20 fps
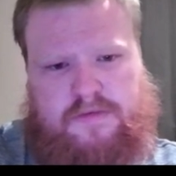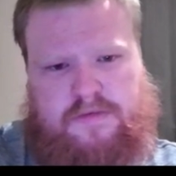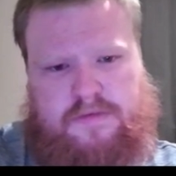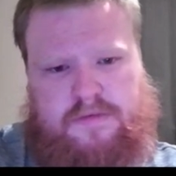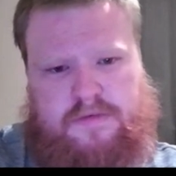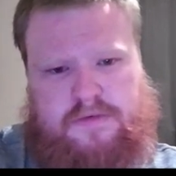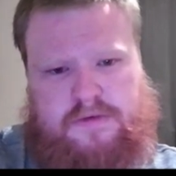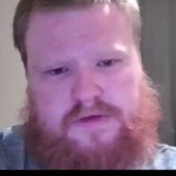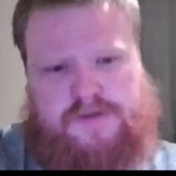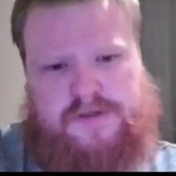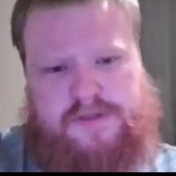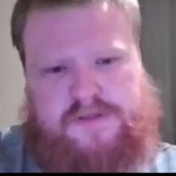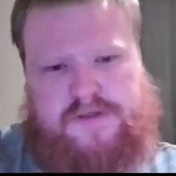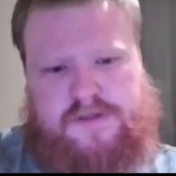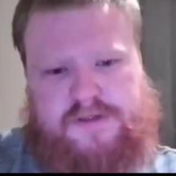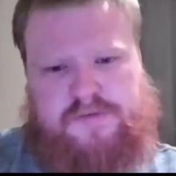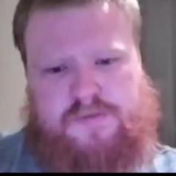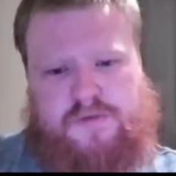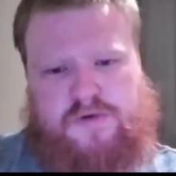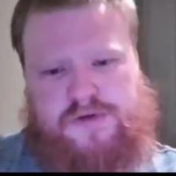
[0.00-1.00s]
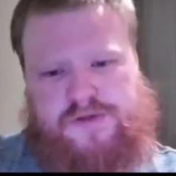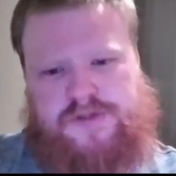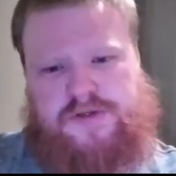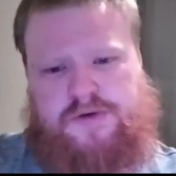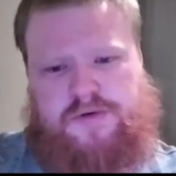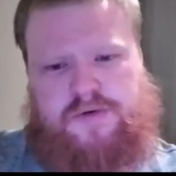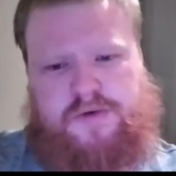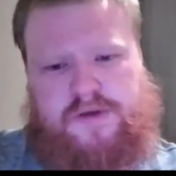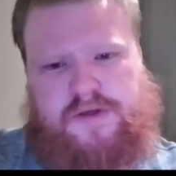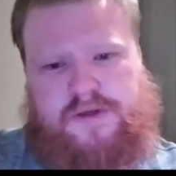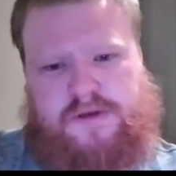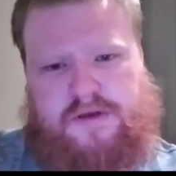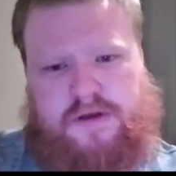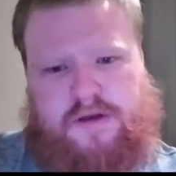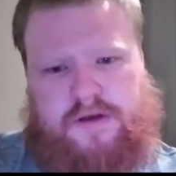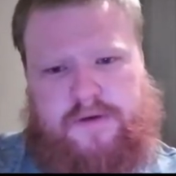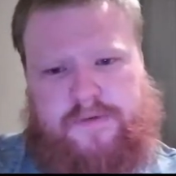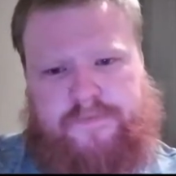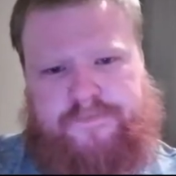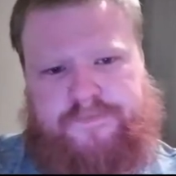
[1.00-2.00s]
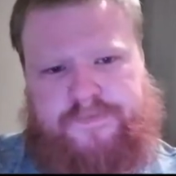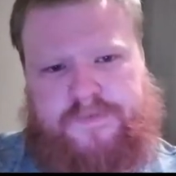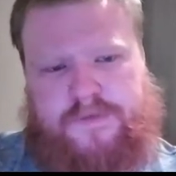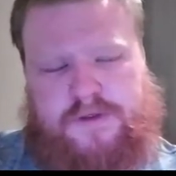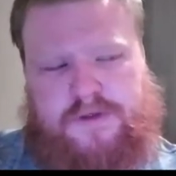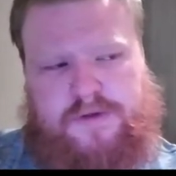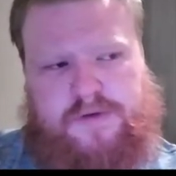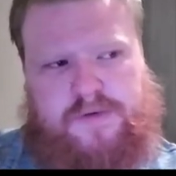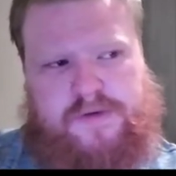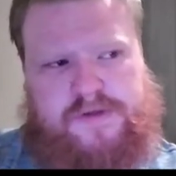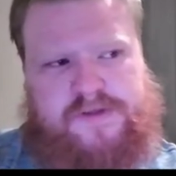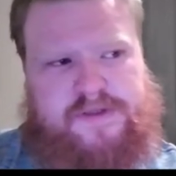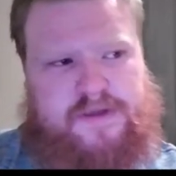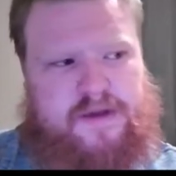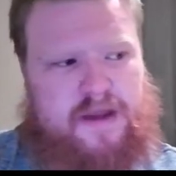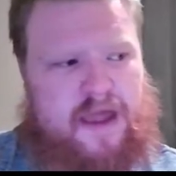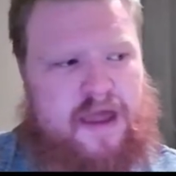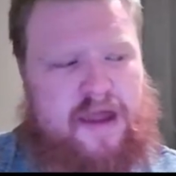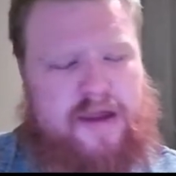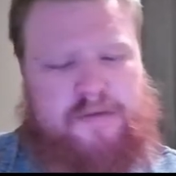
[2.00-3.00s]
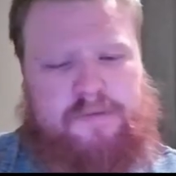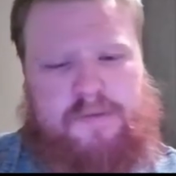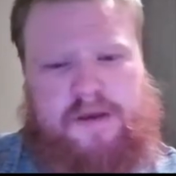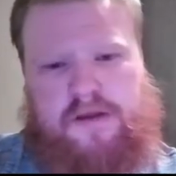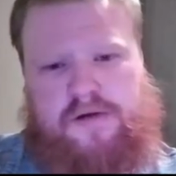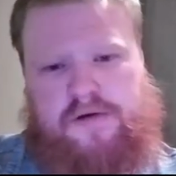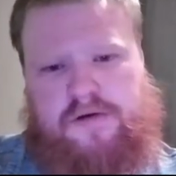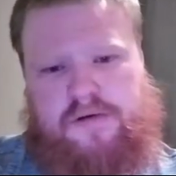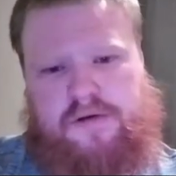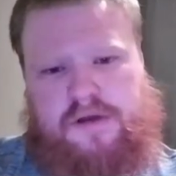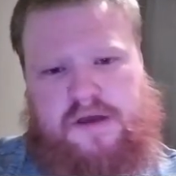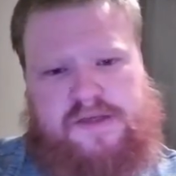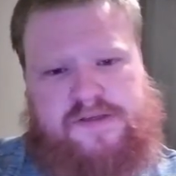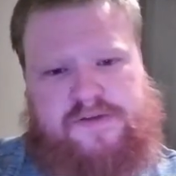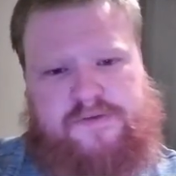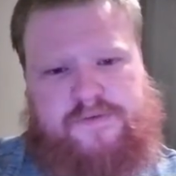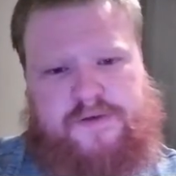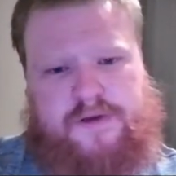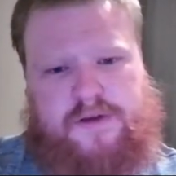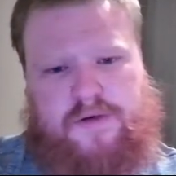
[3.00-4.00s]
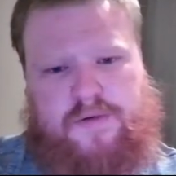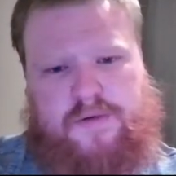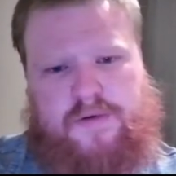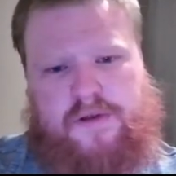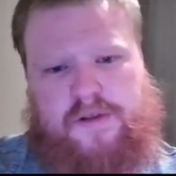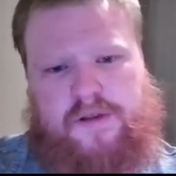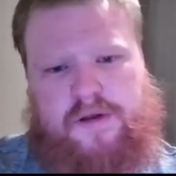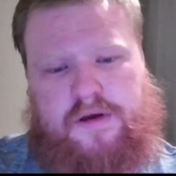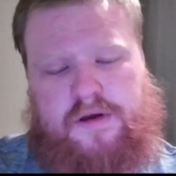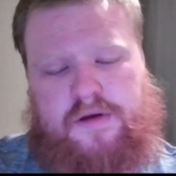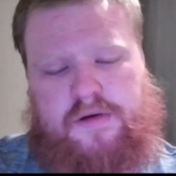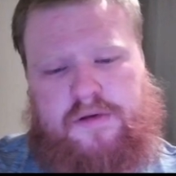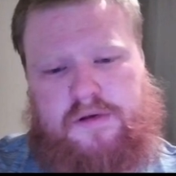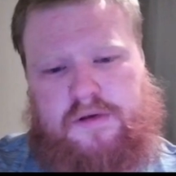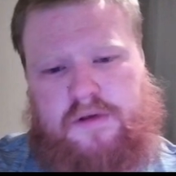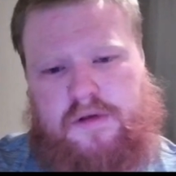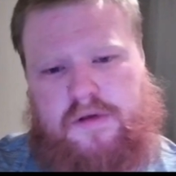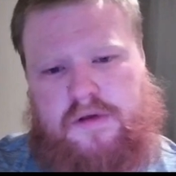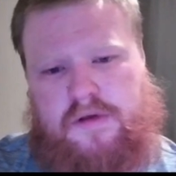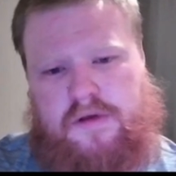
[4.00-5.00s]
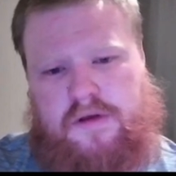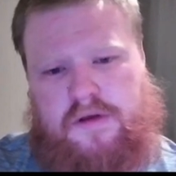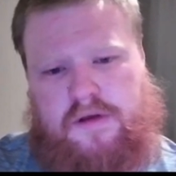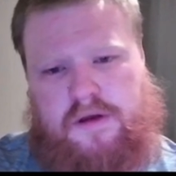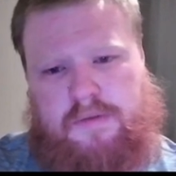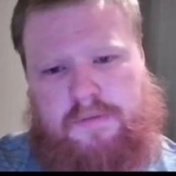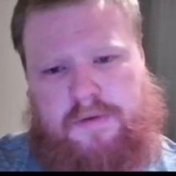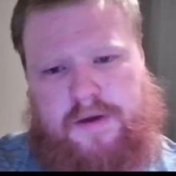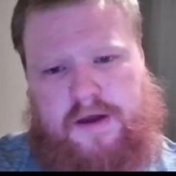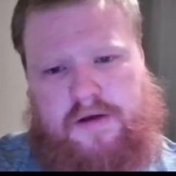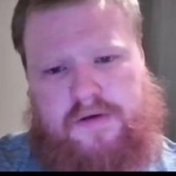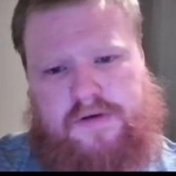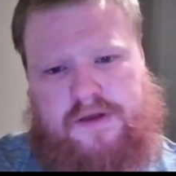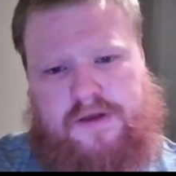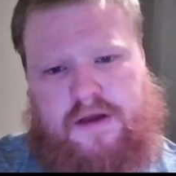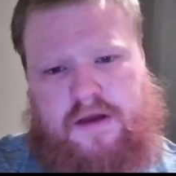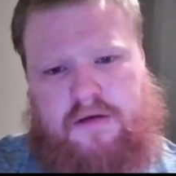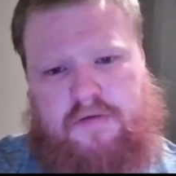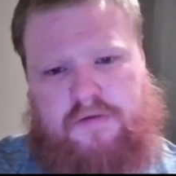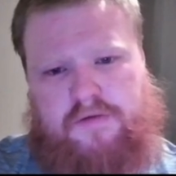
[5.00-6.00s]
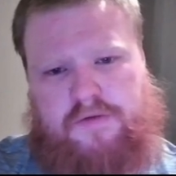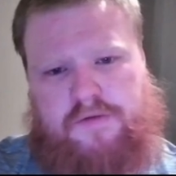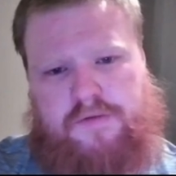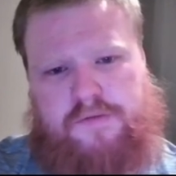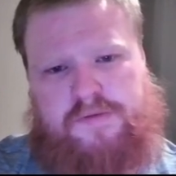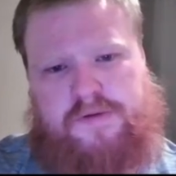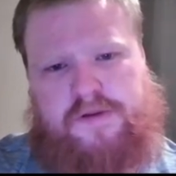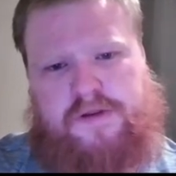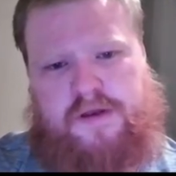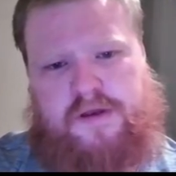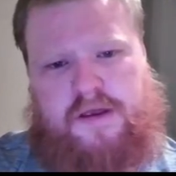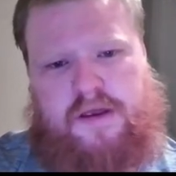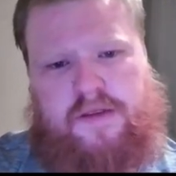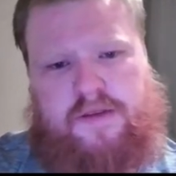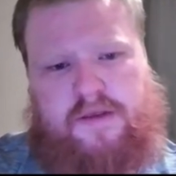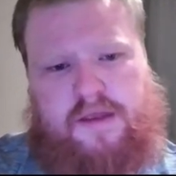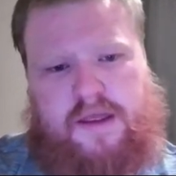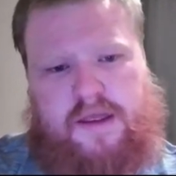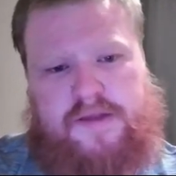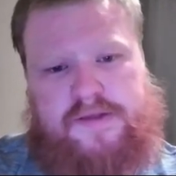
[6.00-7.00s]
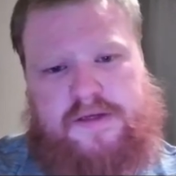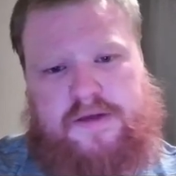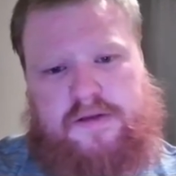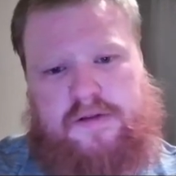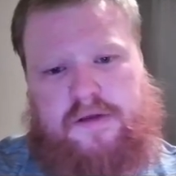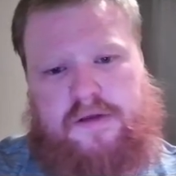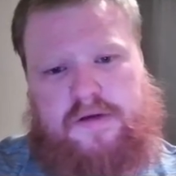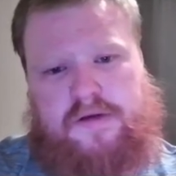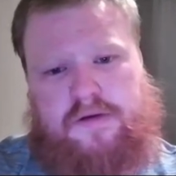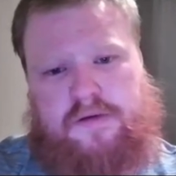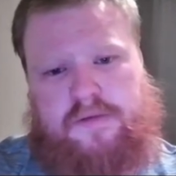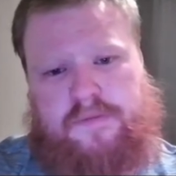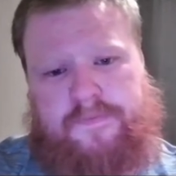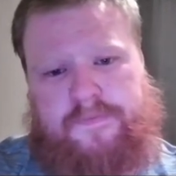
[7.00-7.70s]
there's more to it. Who is it? Agamator has a video online about how to play the anti-London.